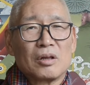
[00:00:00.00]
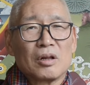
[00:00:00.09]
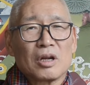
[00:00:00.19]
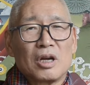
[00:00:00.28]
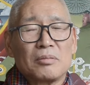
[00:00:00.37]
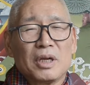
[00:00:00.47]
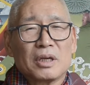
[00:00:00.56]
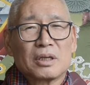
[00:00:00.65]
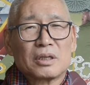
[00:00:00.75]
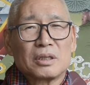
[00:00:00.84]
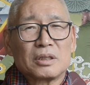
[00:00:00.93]
No,
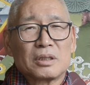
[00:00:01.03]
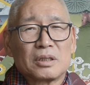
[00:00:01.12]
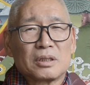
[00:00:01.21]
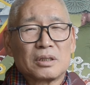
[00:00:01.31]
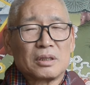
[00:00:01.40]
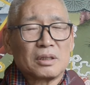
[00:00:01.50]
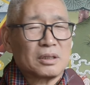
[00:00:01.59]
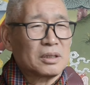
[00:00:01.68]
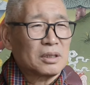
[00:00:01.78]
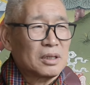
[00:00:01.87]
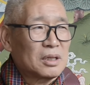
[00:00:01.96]
conflict is,
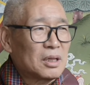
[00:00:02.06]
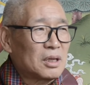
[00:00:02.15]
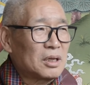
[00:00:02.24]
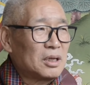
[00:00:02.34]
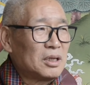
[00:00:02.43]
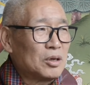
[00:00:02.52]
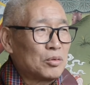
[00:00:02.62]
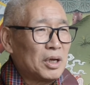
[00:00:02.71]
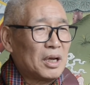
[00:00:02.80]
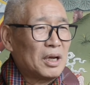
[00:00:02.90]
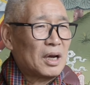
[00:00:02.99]
in a
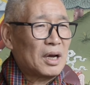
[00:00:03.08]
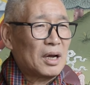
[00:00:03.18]
way,